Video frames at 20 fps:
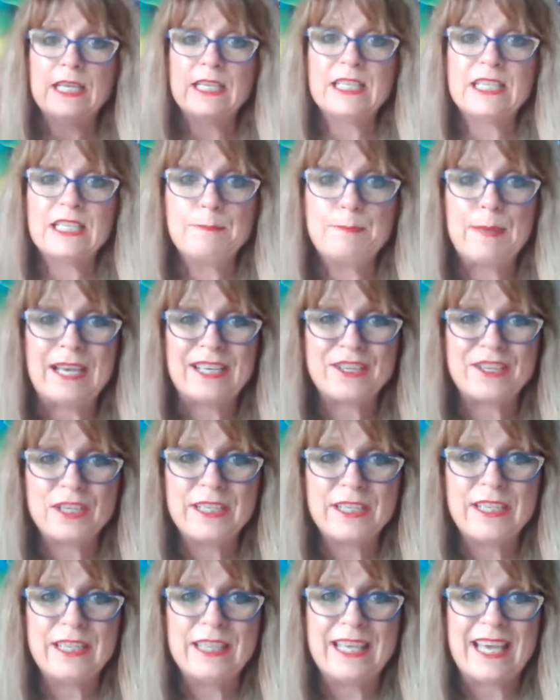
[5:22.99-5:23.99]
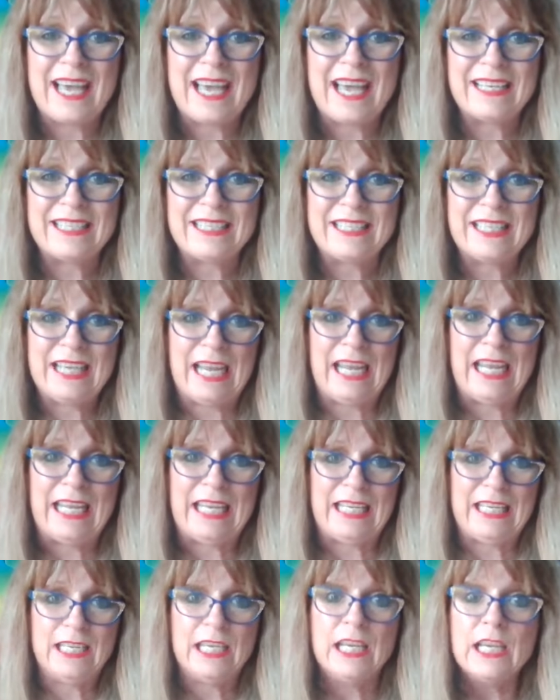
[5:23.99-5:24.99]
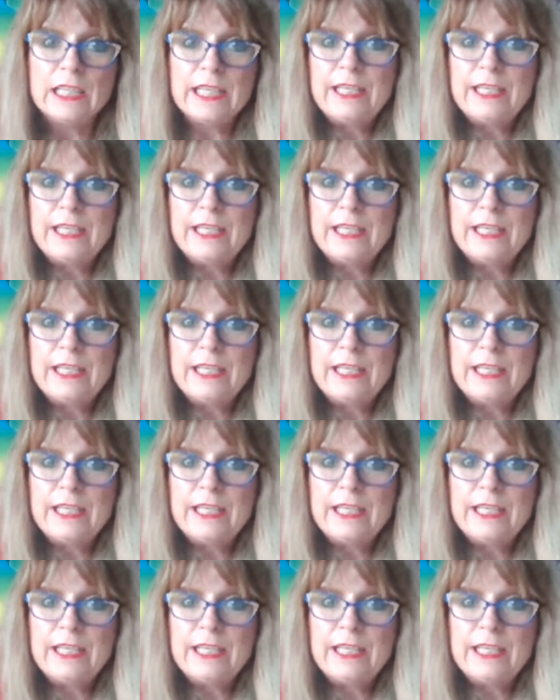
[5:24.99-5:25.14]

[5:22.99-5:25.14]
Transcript: especially that day.